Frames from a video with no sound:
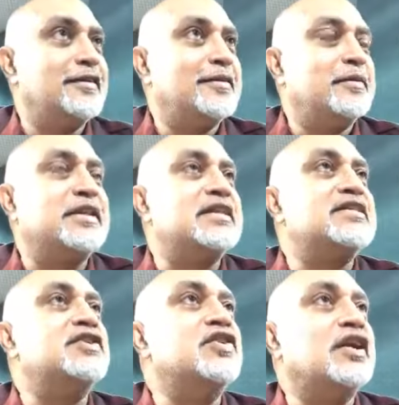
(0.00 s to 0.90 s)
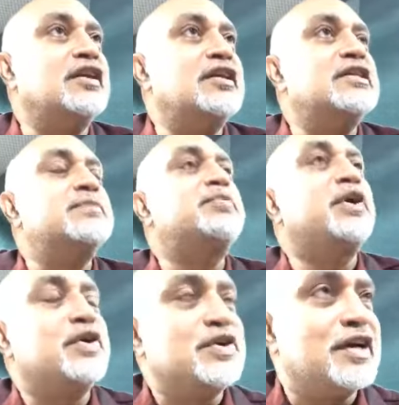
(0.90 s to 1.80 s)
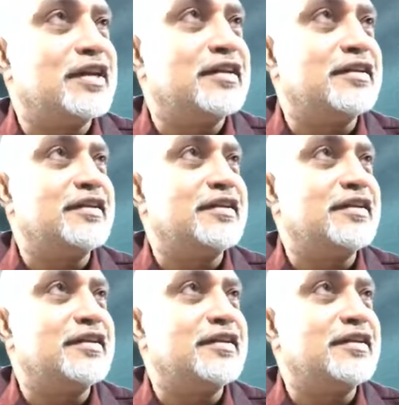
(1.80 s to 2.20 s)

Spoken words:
But it's not the spirituality.